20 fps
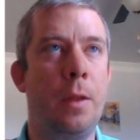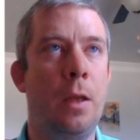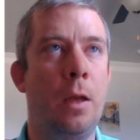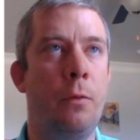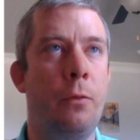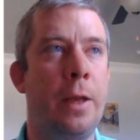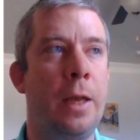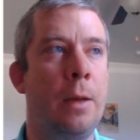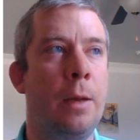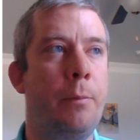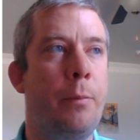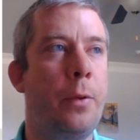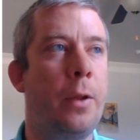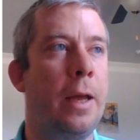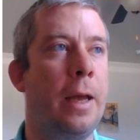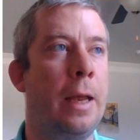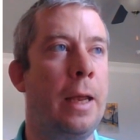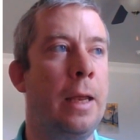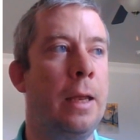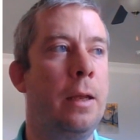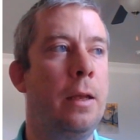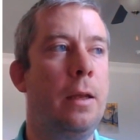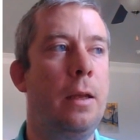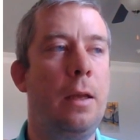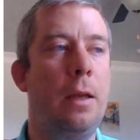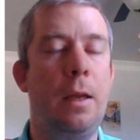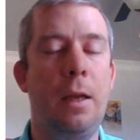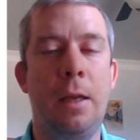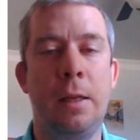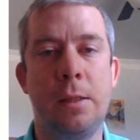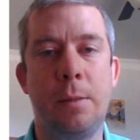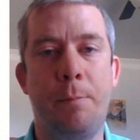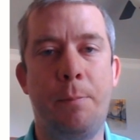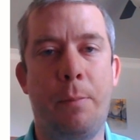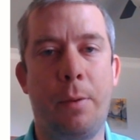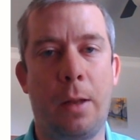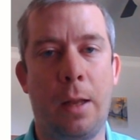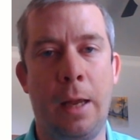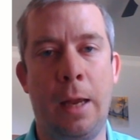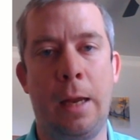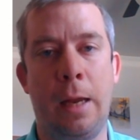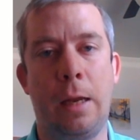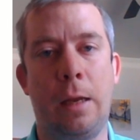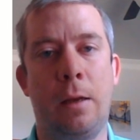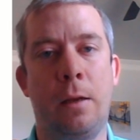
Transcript: if we hit play, it's blank.